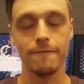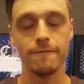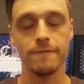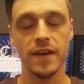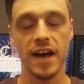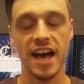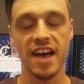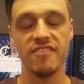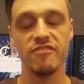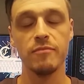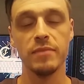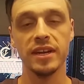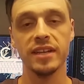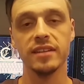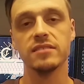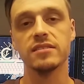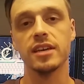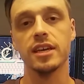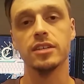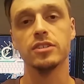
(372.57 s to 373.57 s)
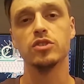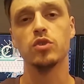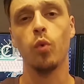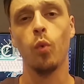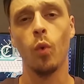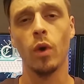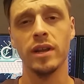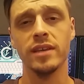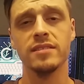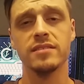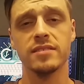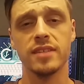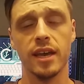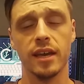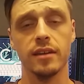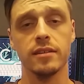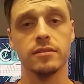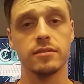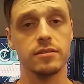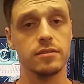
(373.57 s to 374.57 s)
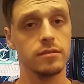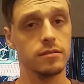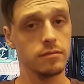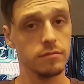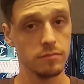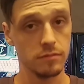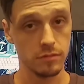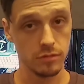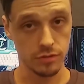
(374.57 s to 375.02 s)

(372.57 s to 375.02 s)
5 minutes and 20 seconds